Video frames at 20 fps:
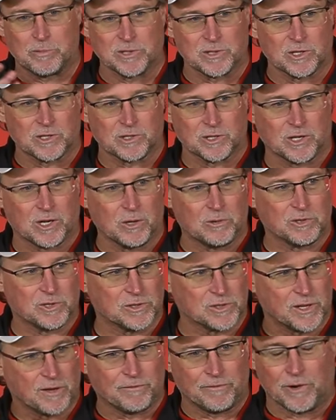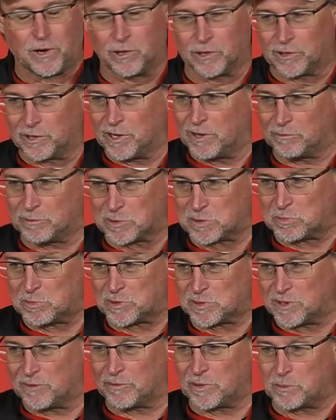what position coaches, they fall in love with
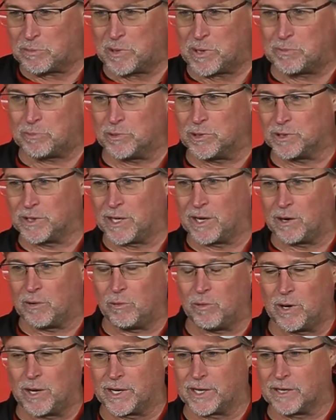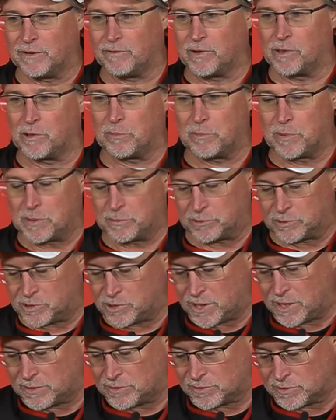specific people and they don't want to give other people
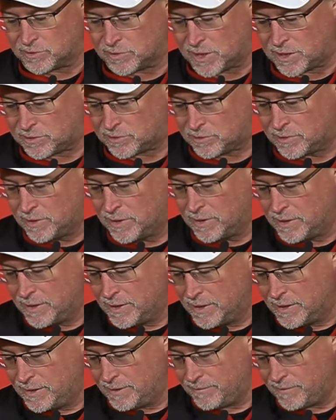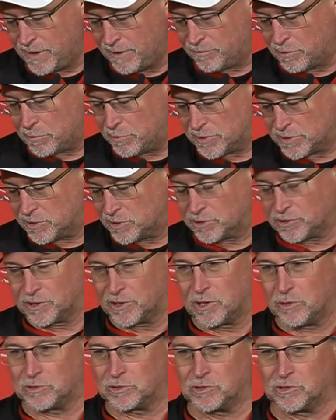chances. Every
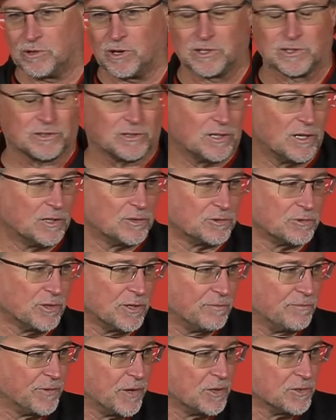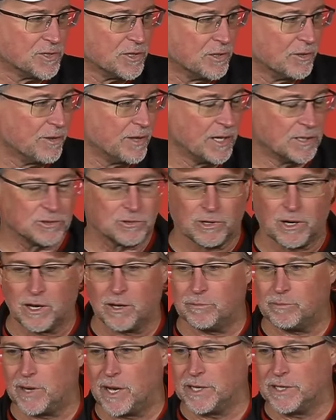position coach across the country falls into that
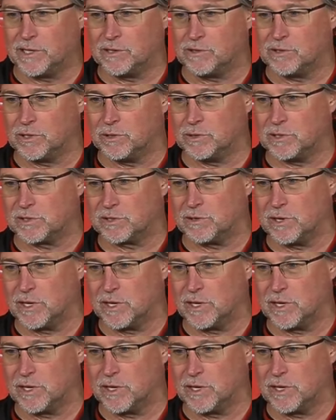trap. I did too